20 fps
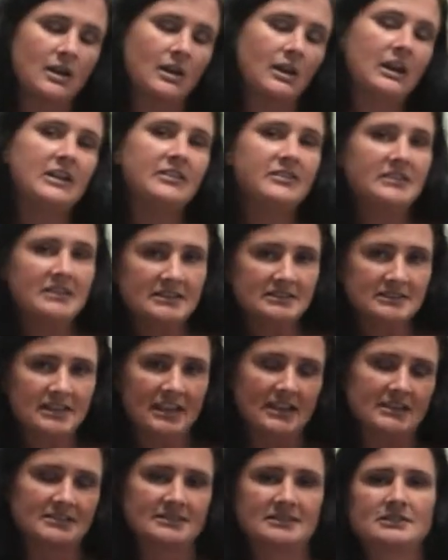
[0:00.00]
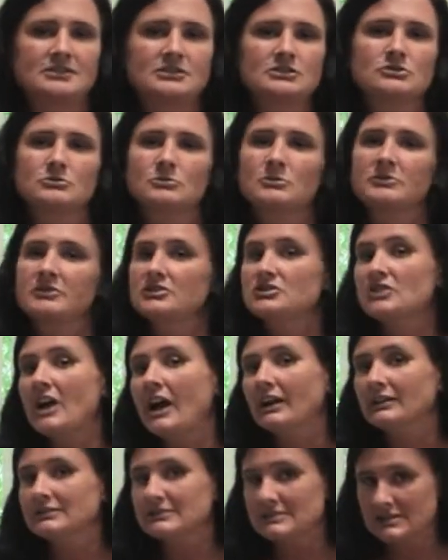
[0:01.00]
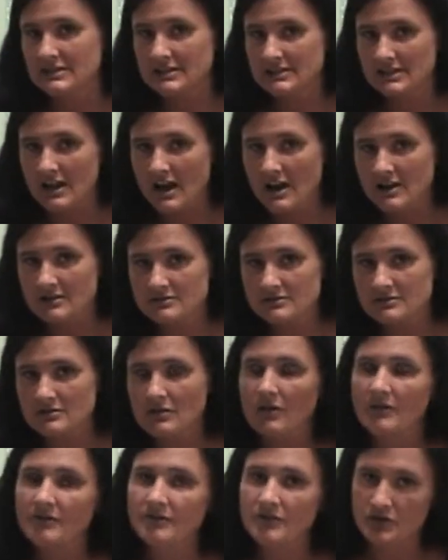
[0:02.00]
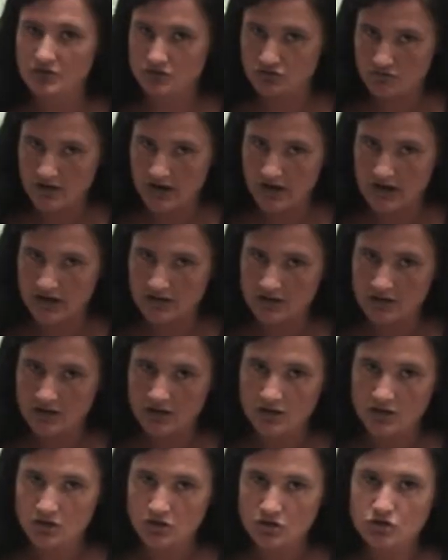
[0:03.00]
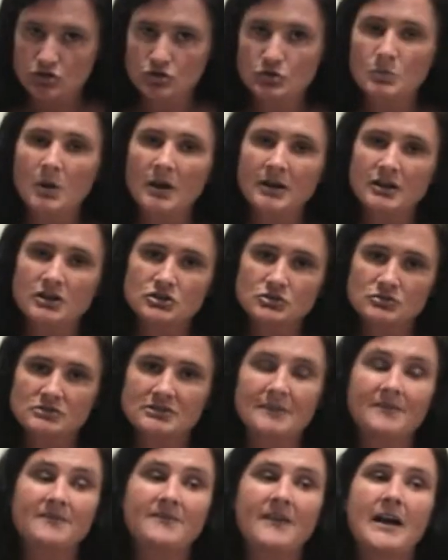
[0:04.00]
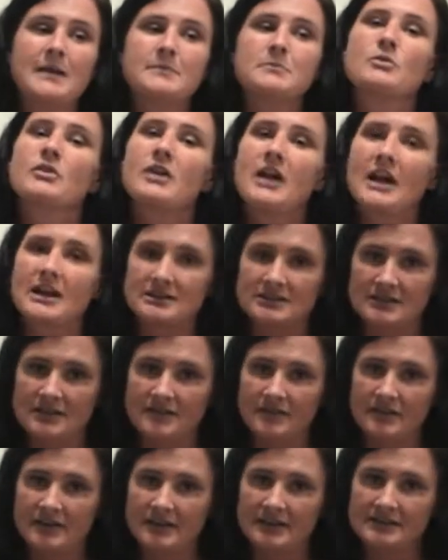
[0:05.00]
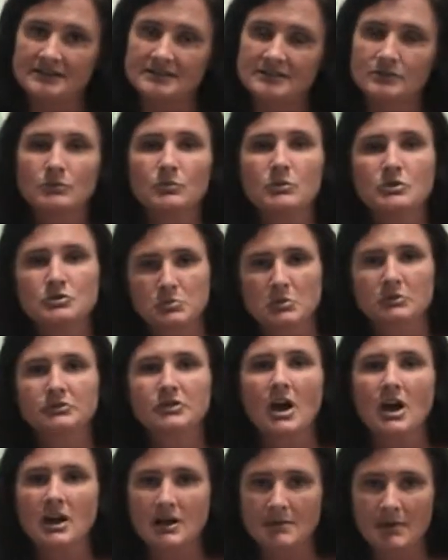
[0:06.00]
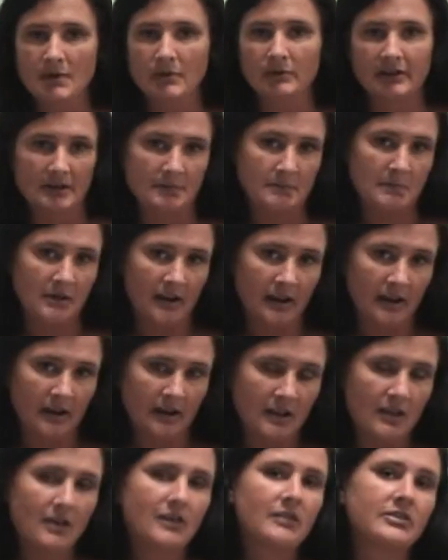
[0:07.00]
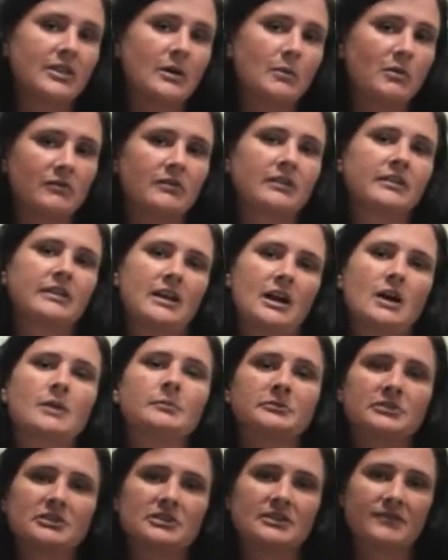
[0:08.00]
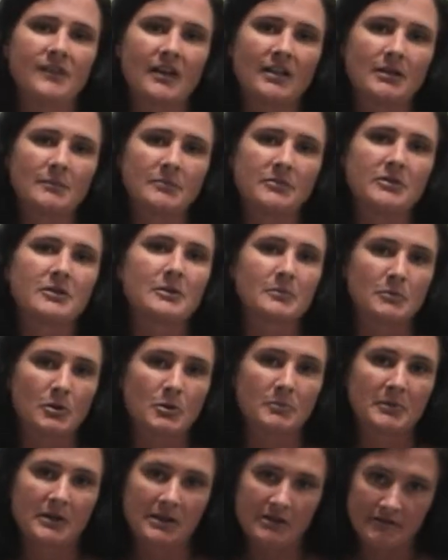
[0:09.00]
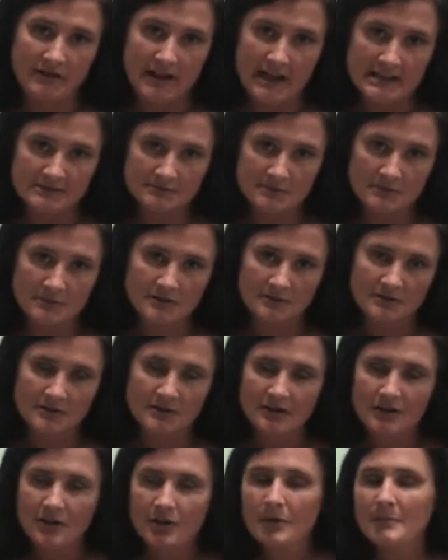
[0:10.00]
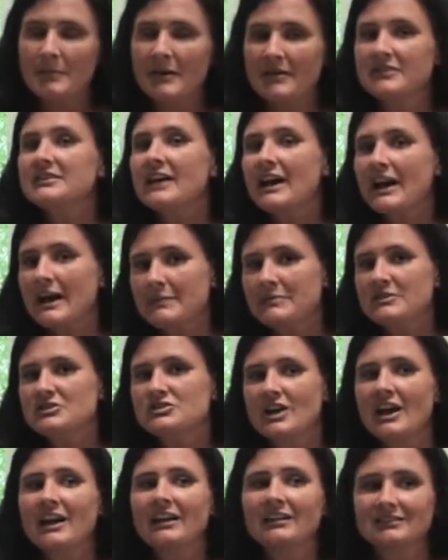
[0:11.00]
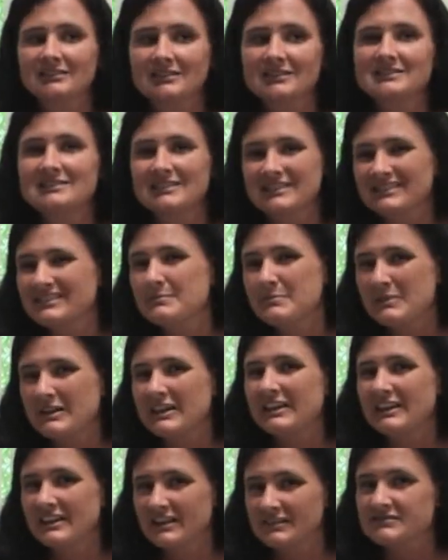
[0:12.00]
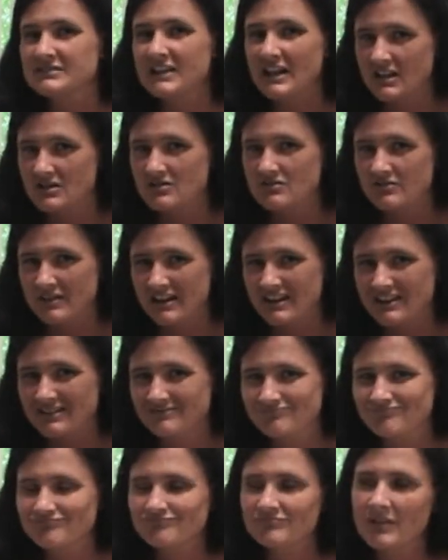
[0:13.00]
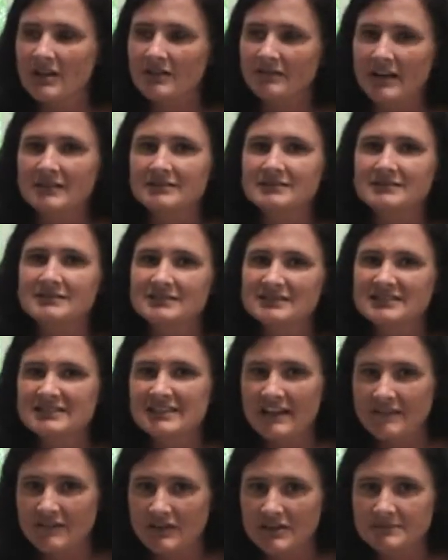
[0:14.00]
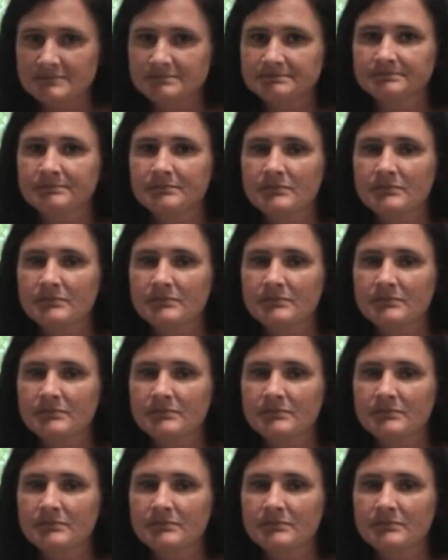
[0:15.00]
In these cases, when the child's in kindergarten or first grade, you want to do some fine motor activities, which we'll talk about in a minute, that will really help to develop the appropriate grasp. By the time the child is in the beginning of 2nd grade, around 7,